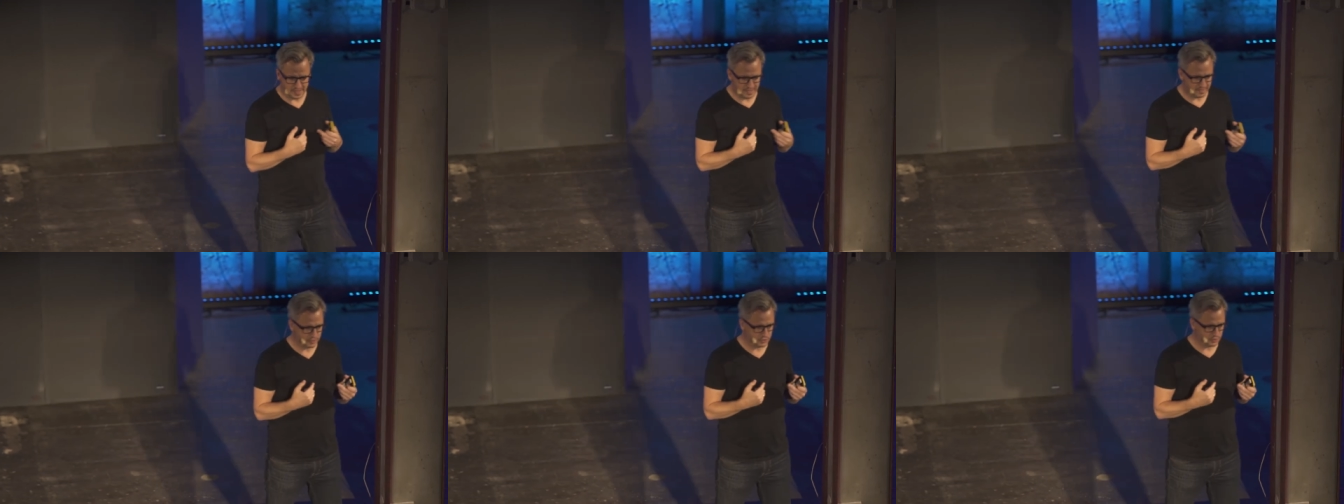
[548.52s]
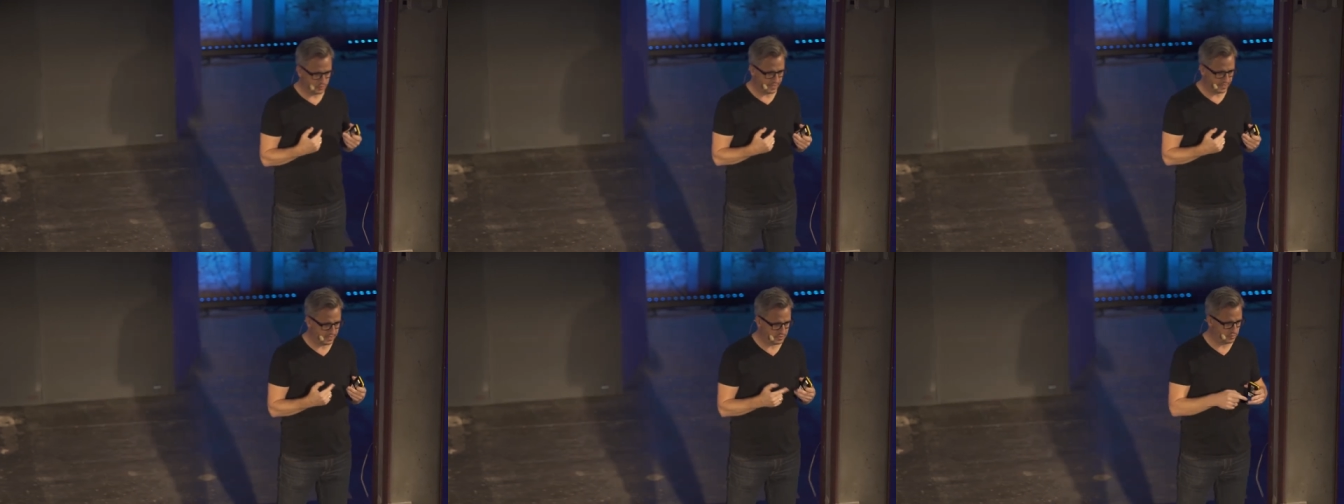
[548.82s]

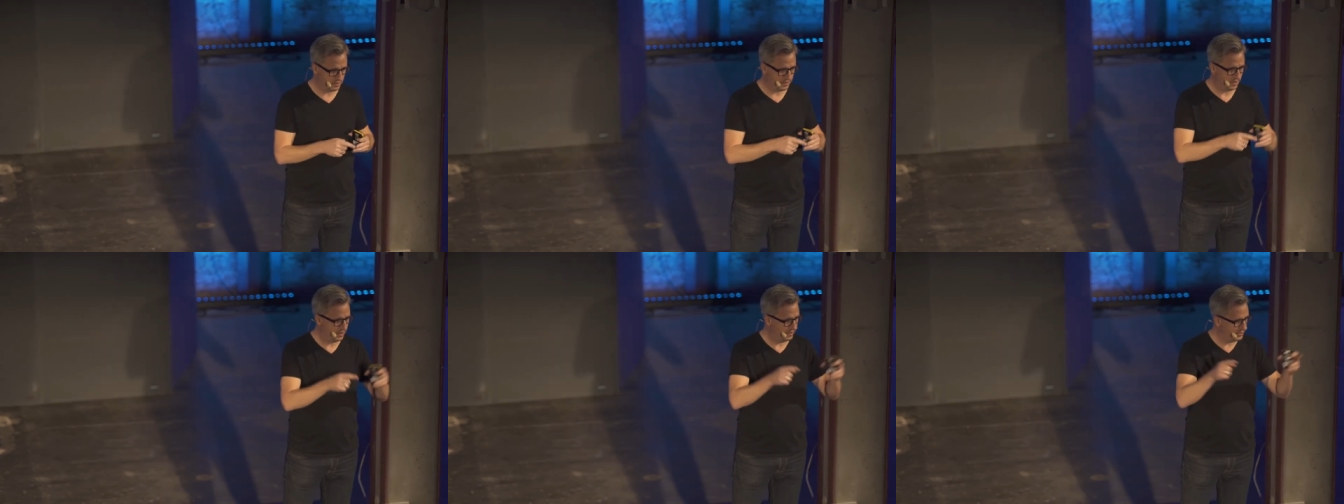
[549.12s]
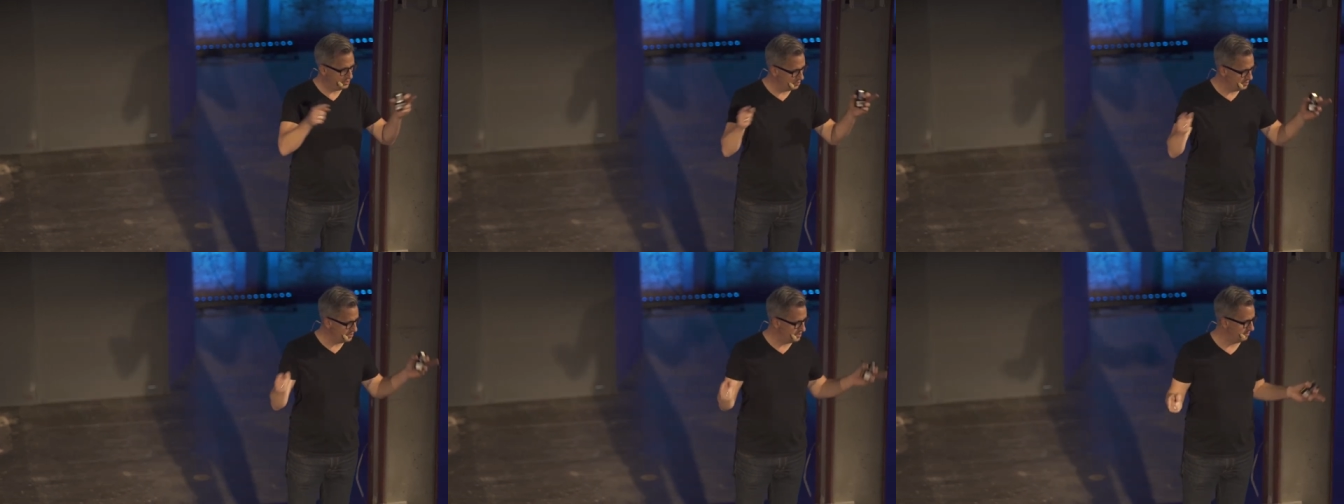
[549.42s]
contracts with
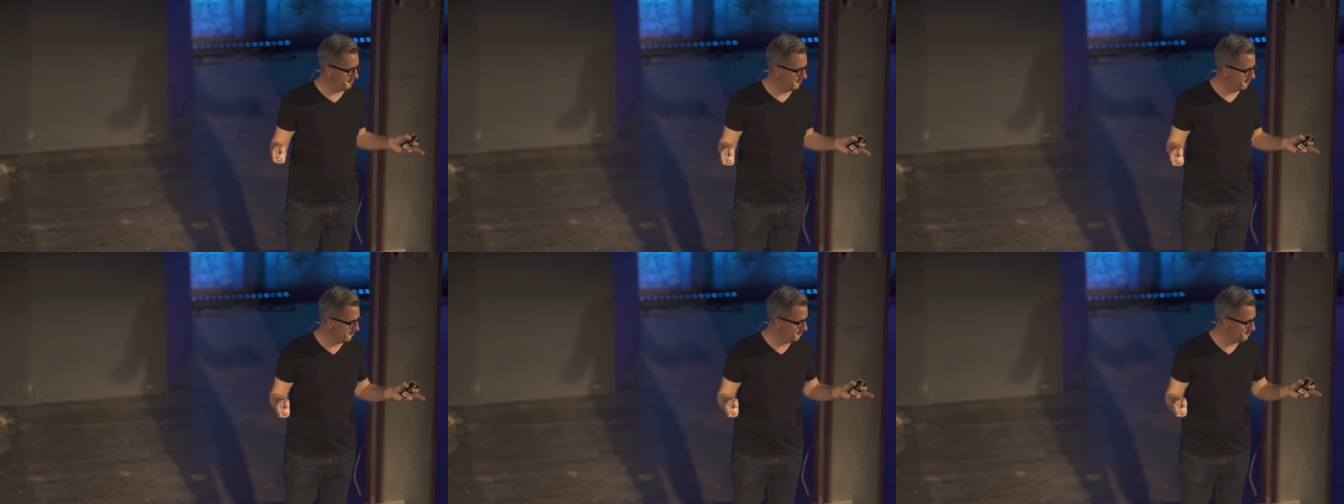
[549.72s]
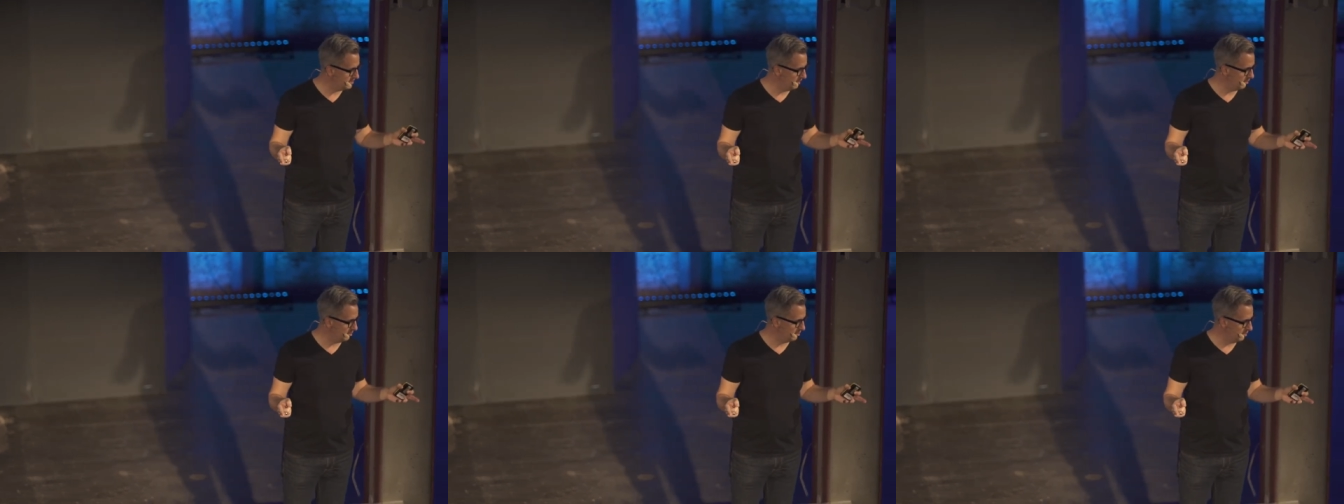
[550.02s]
hundreds of
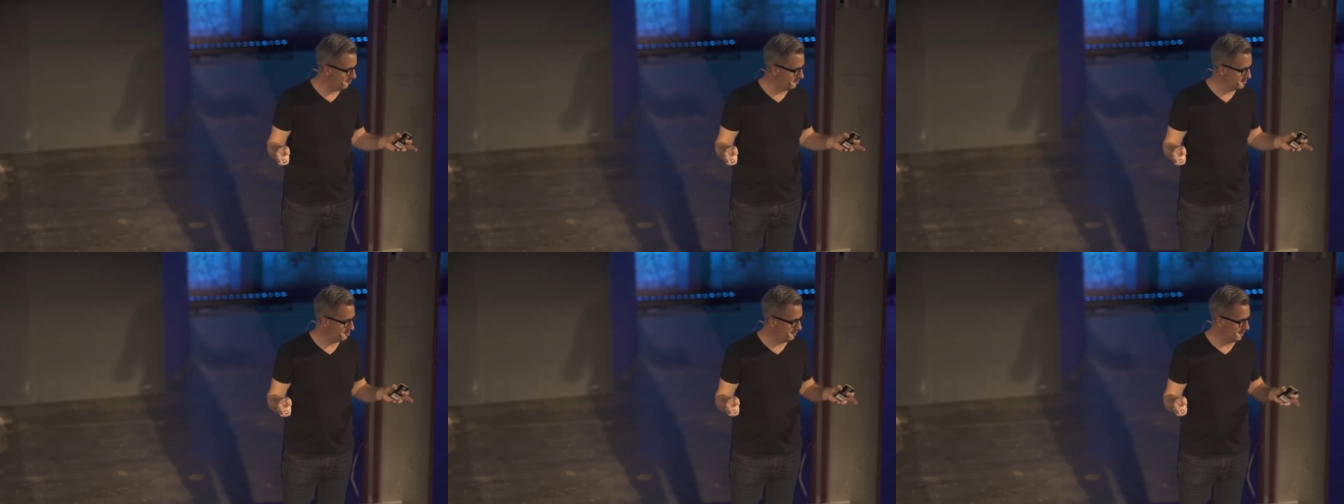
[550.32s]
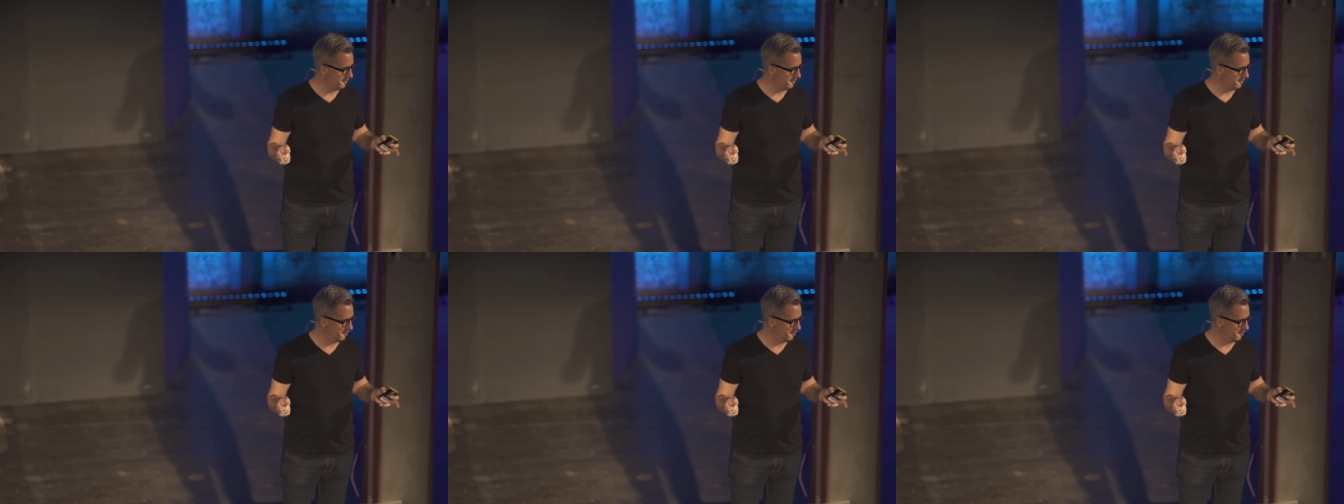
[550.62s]
other telcos